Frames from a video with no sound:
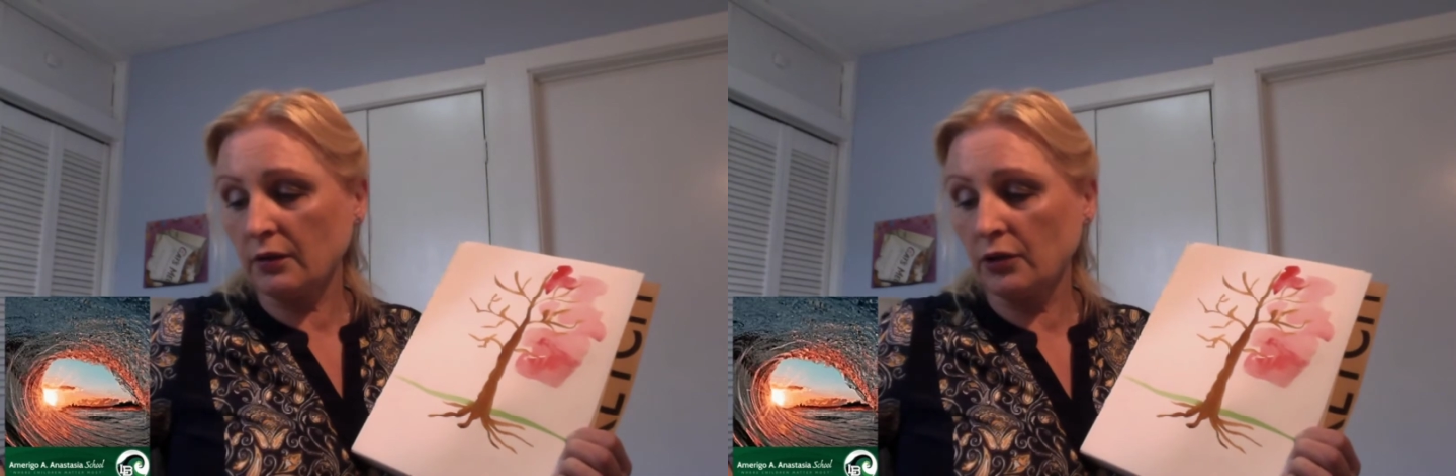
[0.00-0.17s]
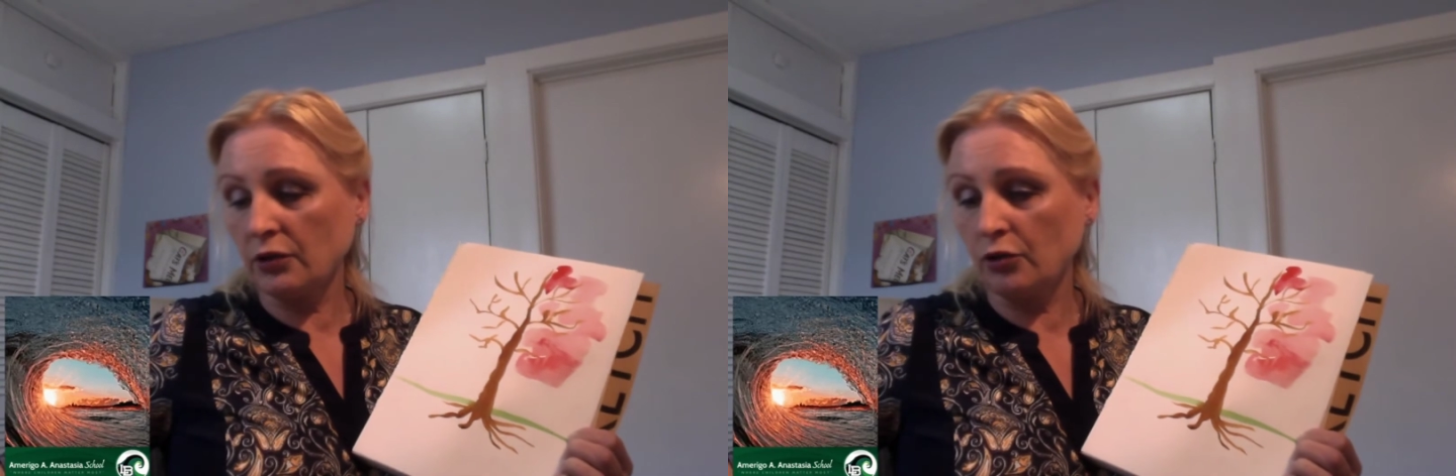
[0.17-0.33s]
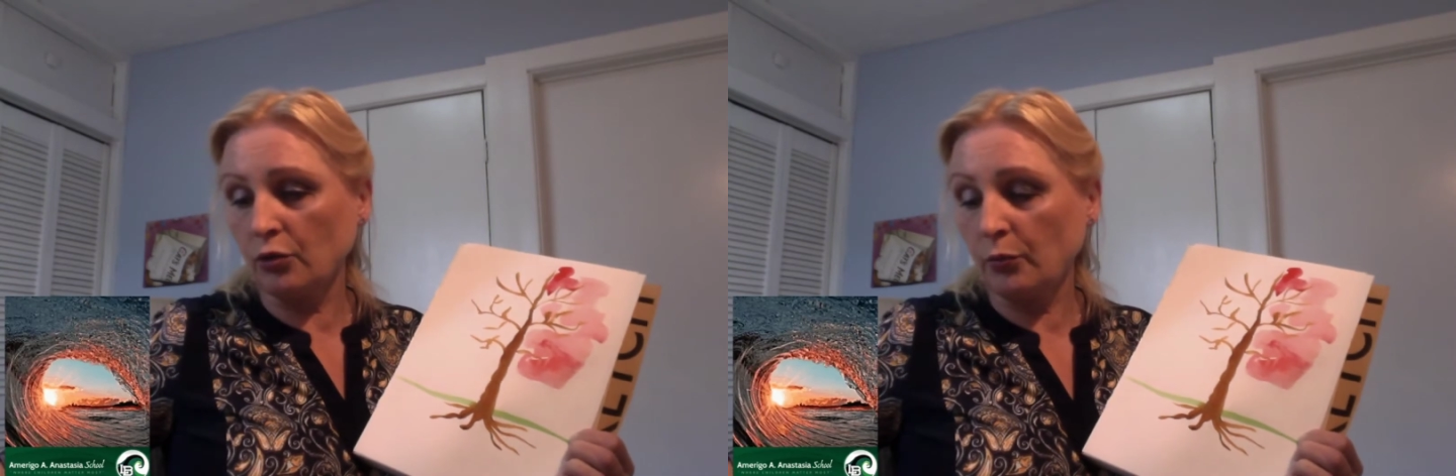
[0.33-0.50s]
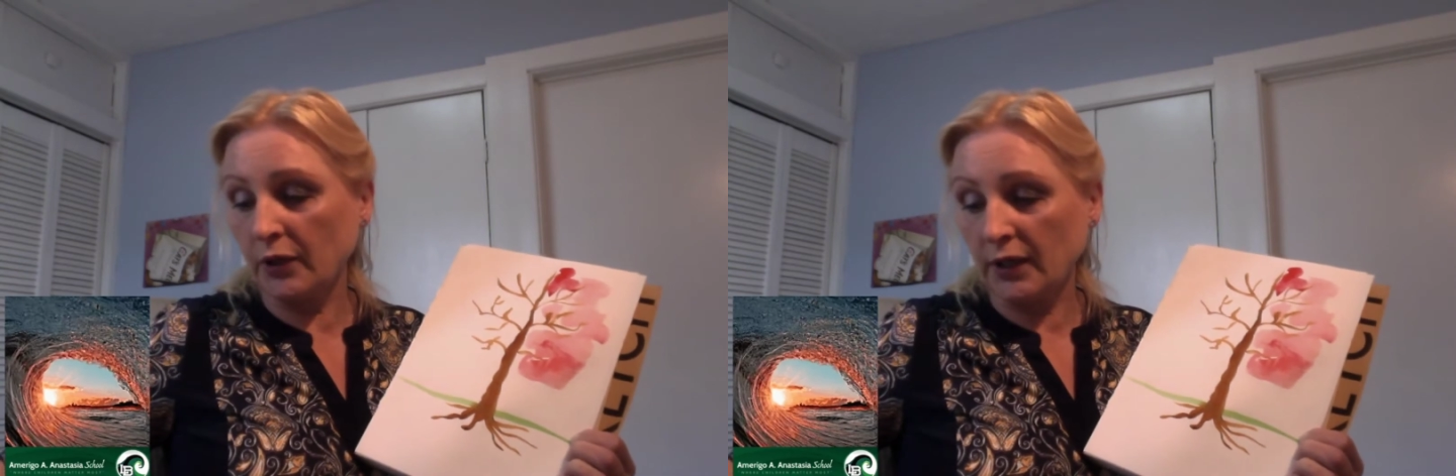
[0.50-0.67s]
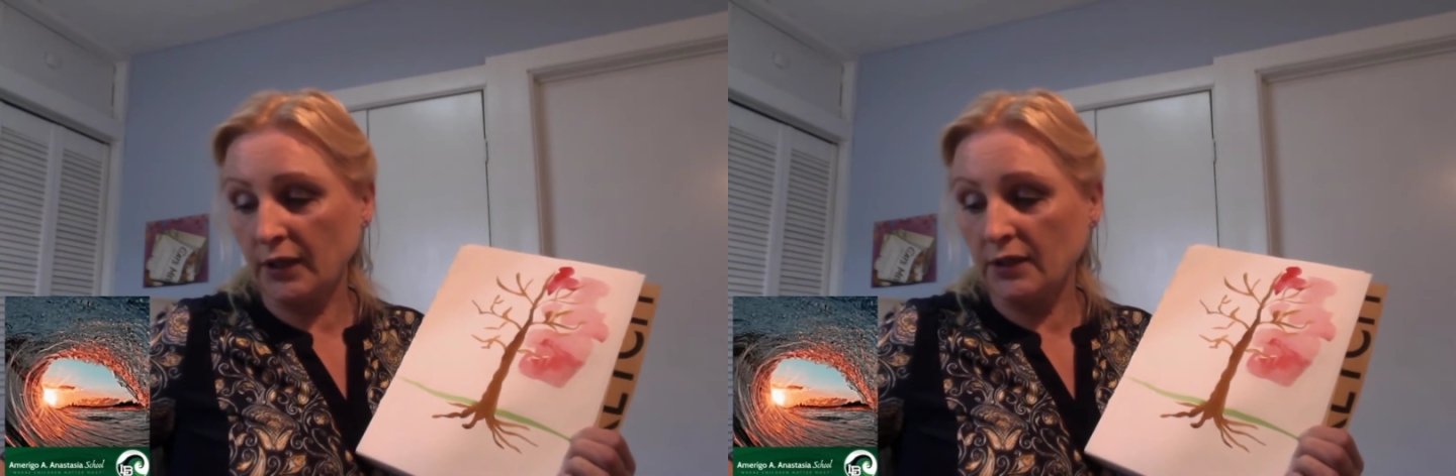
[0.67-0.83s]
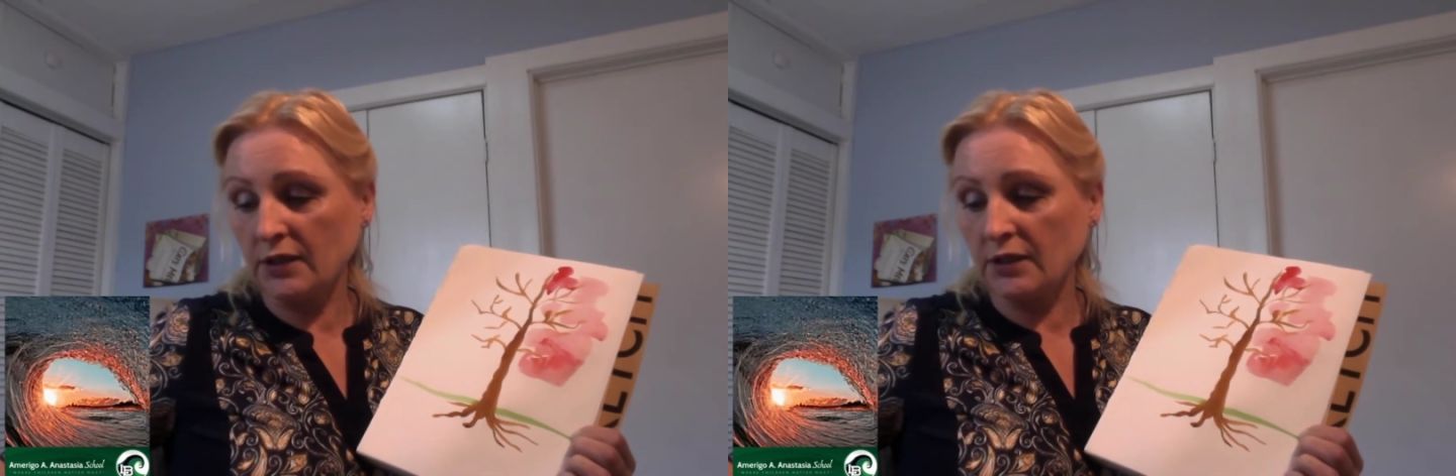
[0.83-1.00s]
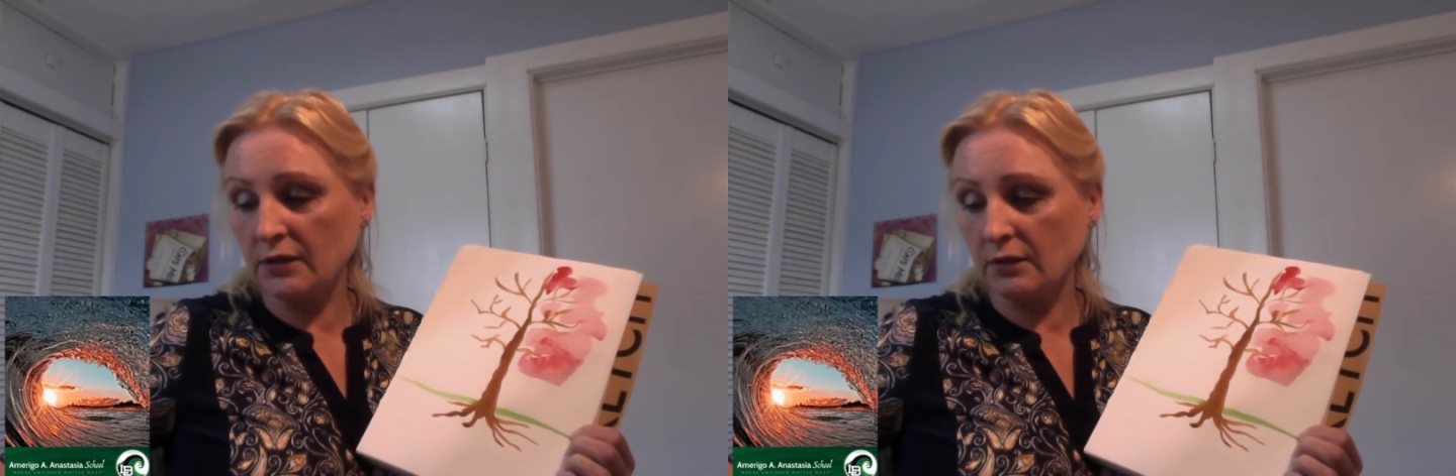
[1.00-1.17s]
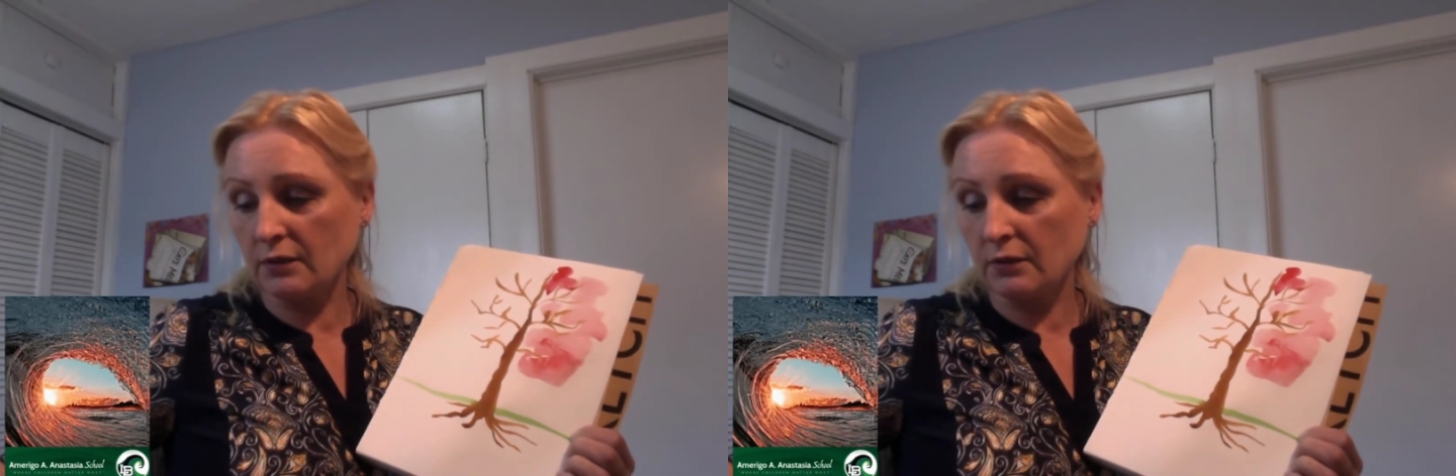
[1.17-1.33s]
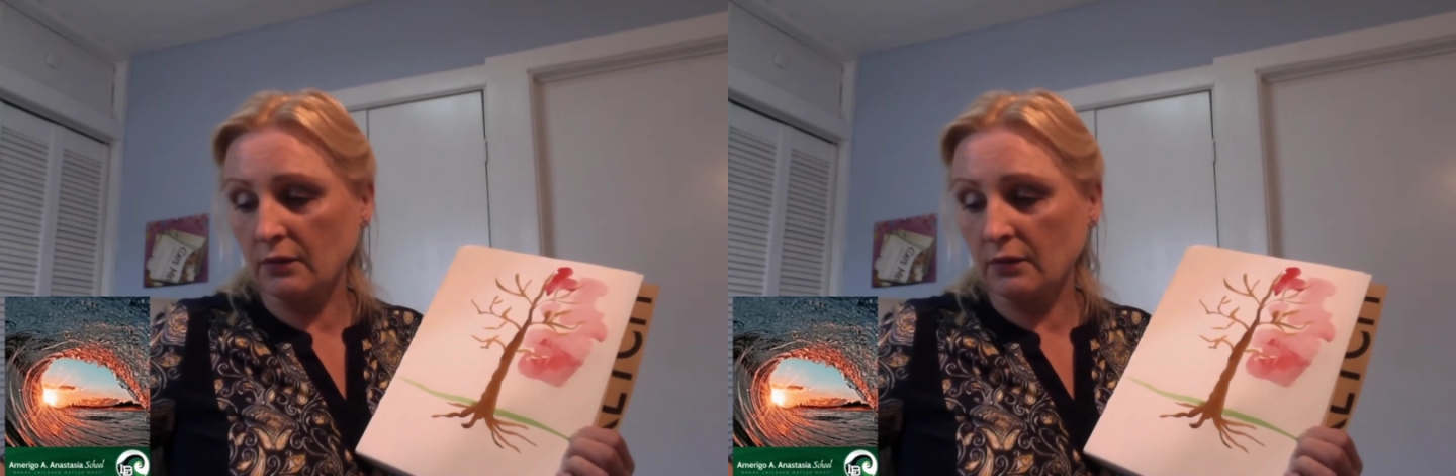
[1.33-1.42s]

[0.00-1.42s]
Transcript: in your paints.